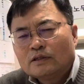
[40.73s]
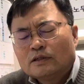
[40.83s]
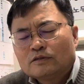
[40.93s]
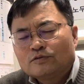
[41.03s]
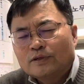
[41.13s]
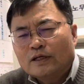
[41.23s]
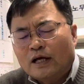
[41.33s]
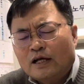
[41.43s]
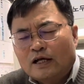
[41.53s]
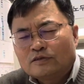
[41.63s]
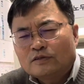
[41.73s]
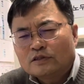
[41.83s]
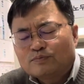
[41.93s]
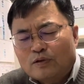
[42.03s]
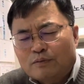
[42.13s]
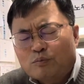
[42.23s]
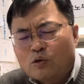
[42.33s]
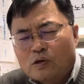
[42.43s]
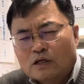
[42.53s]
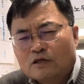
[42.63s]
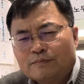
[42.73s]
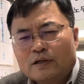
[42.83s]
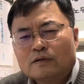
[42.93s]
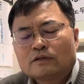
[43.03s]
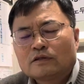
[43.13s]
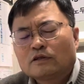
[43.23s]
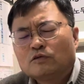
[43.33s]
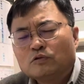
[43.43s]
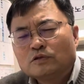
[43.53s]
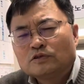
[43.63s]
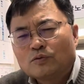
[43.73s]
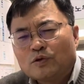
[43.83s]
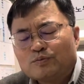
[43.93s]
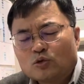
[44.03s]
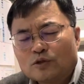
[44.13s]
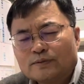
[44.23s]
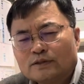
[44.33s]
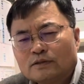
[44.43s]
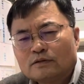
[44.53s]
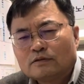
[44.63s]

Uh, today, I'd like to explain more about the rules of employment.